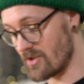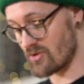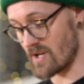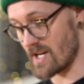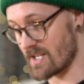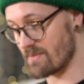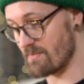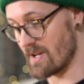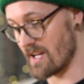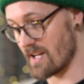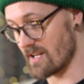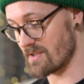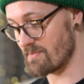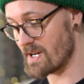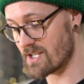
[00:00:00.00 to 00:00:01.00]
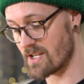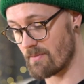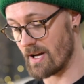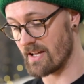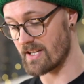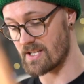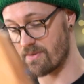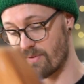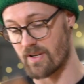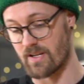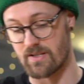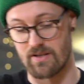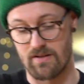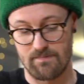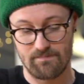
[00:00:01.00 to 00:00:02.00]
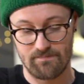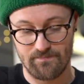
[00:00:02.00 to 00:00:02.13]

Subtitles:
that strikes me, especially about this piece,